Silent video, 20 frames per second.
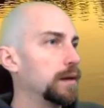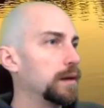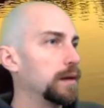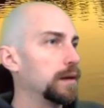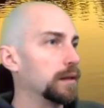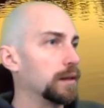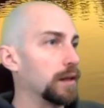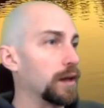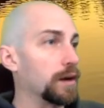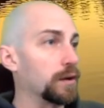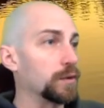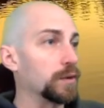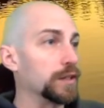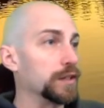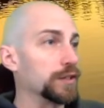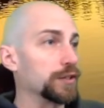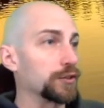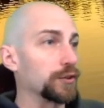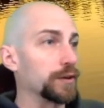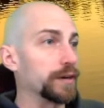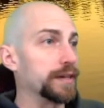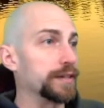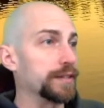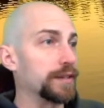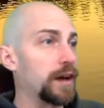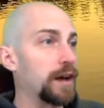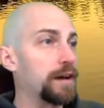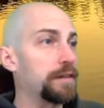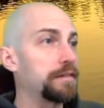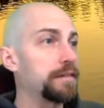Lock when the screen is
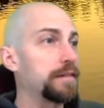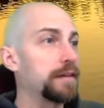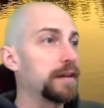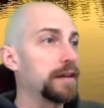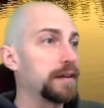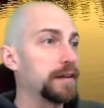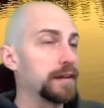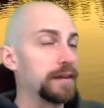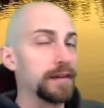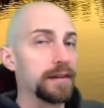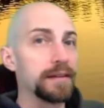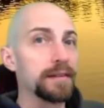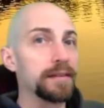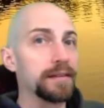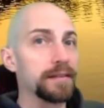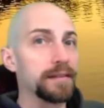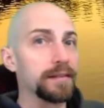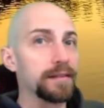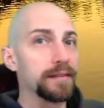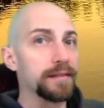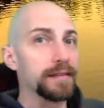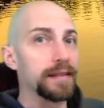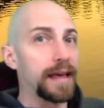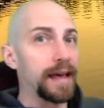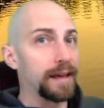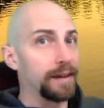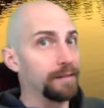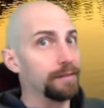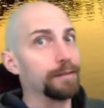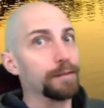off.
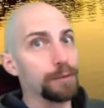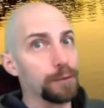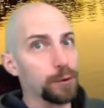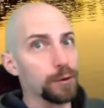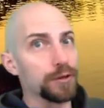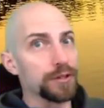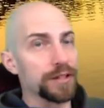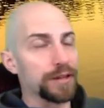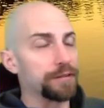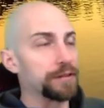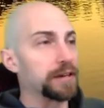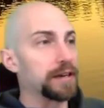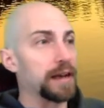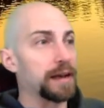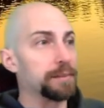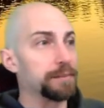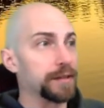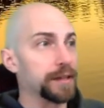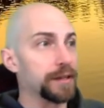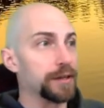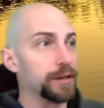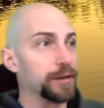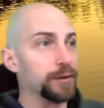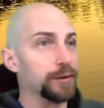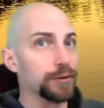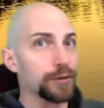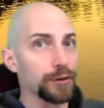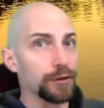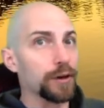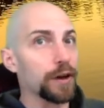That, of course, every time that
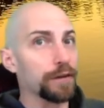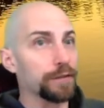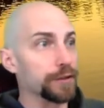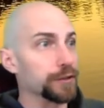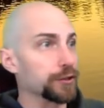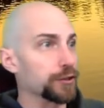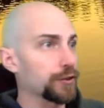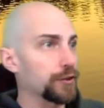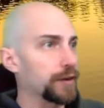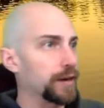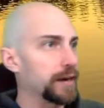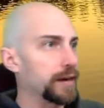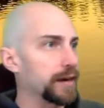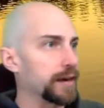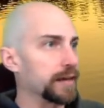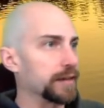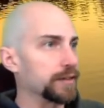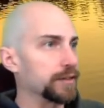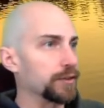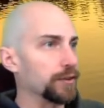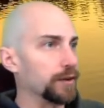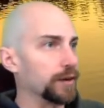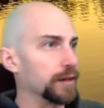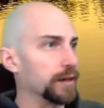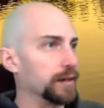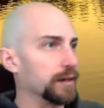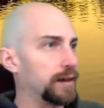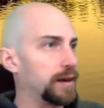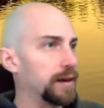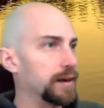you turn off your screen, it's going
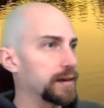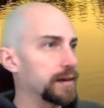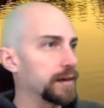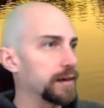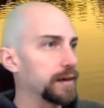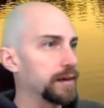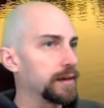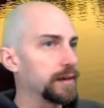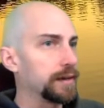to lock.